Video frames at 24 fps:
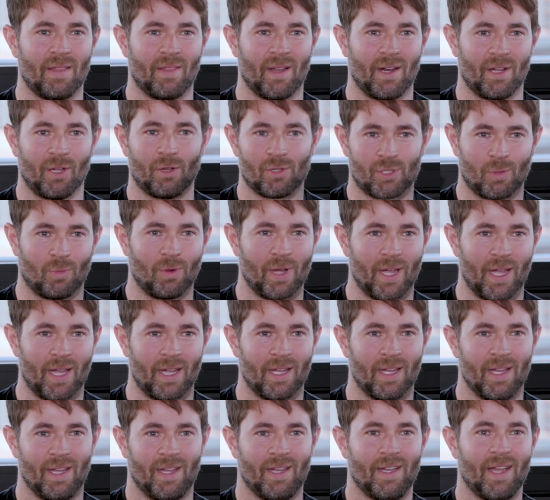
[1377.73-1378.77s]
and then it goes
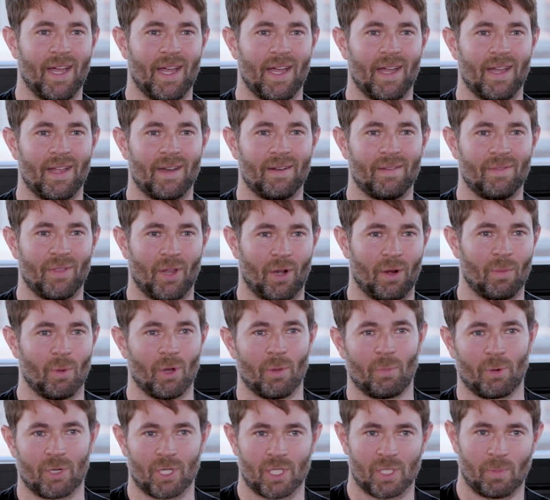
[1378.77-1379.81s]
away and they're
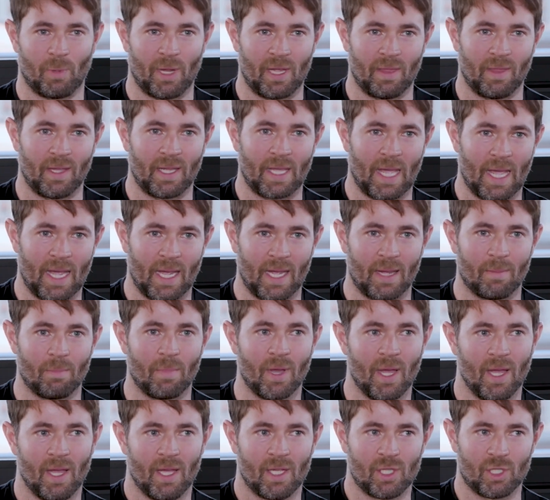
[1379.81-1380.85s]
able to participate in the
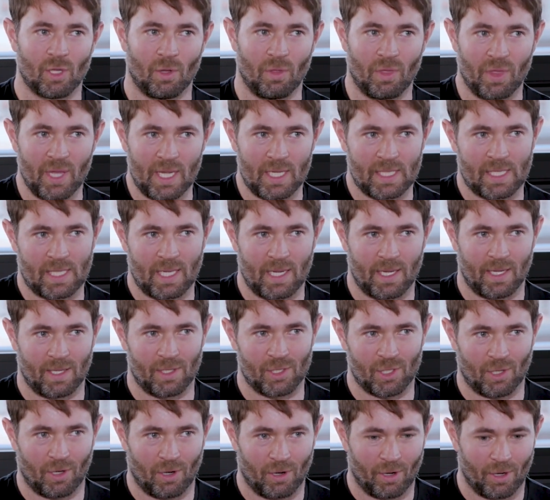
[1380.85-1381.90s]
game. So these
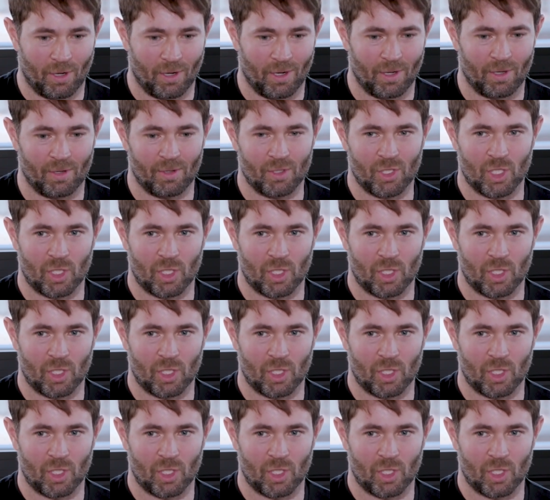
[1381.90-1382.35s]
things are